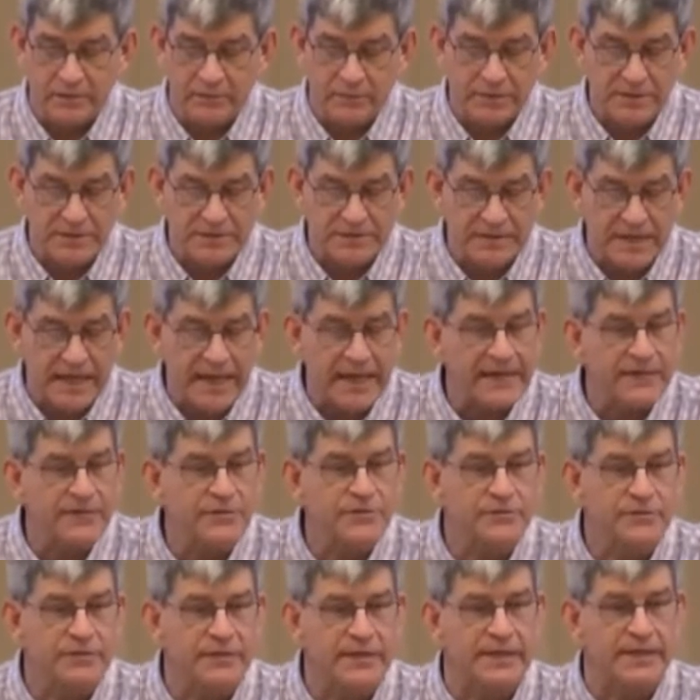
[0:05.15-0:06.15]
we're
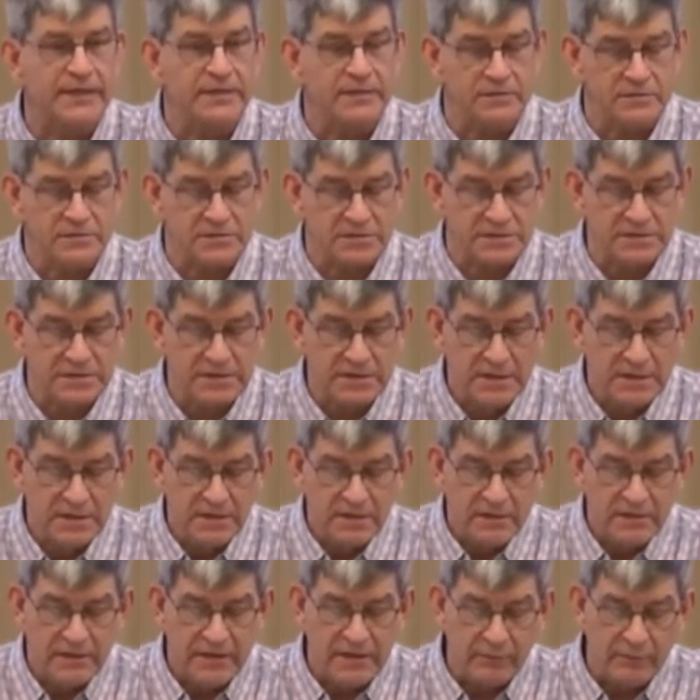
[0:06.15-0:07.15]
excited to announce
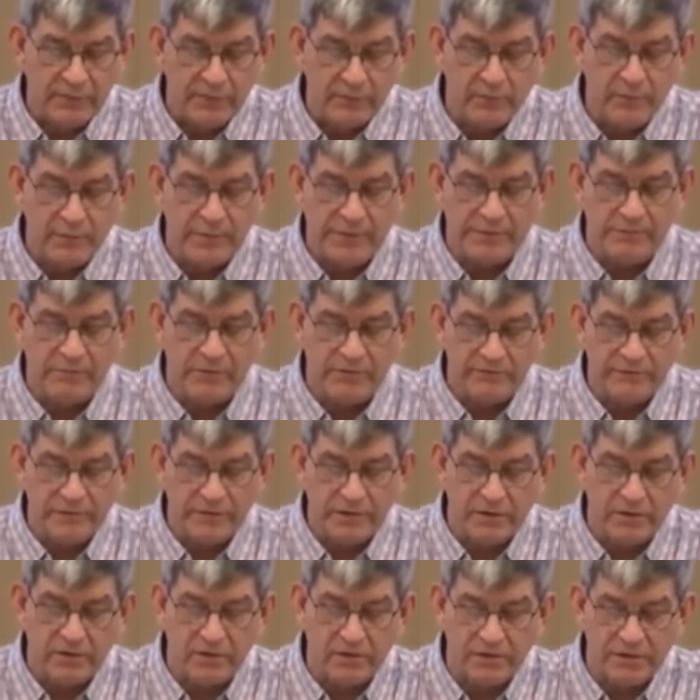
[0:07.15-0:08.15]
that we will be
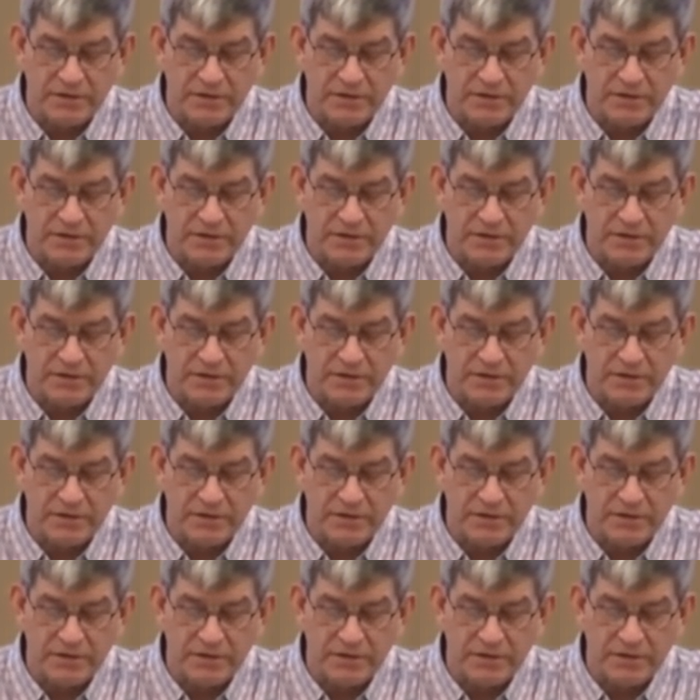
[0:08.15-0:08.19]
moving